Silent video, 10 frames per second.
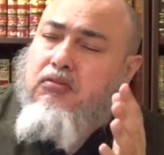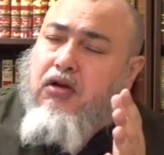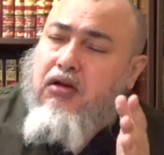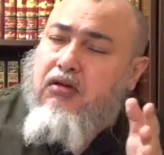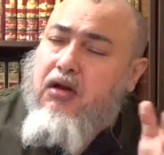
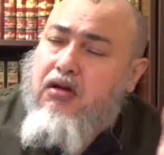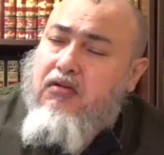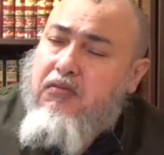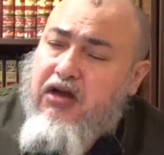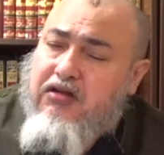
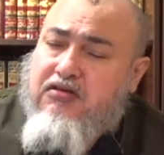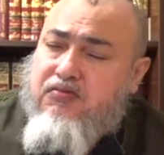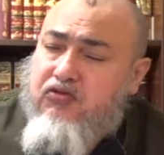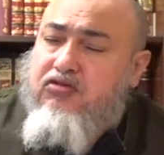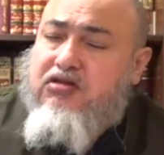reminds
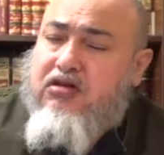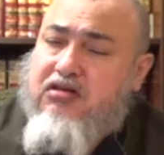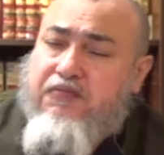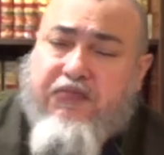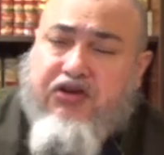Musa
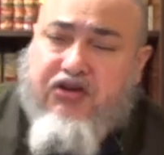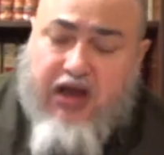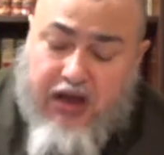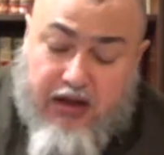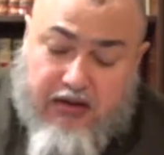simply
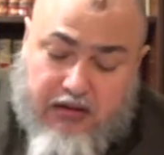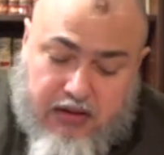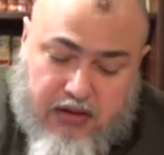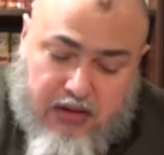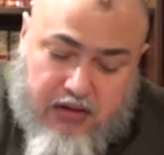that
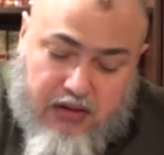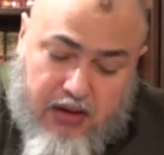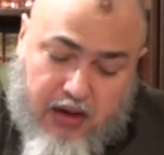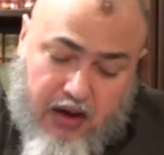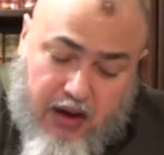
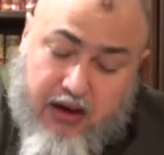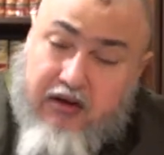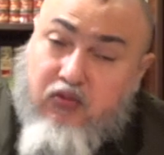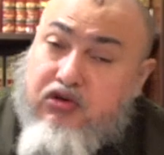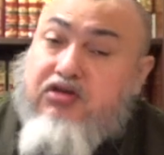I
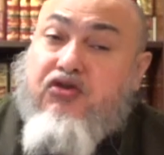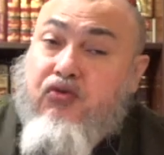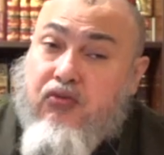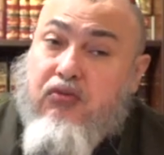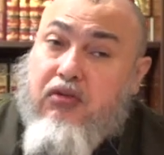am with
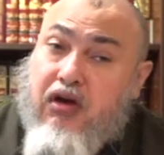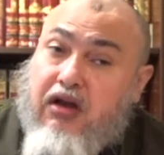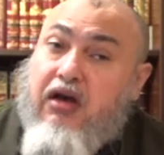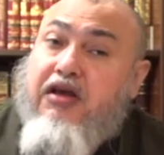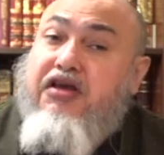you
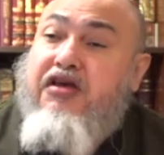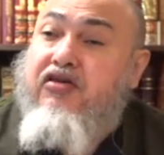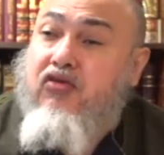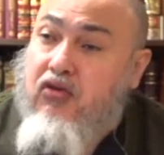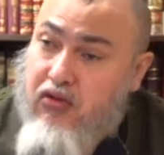and I hear
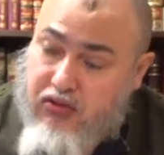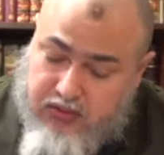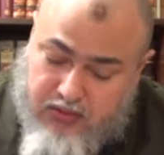all.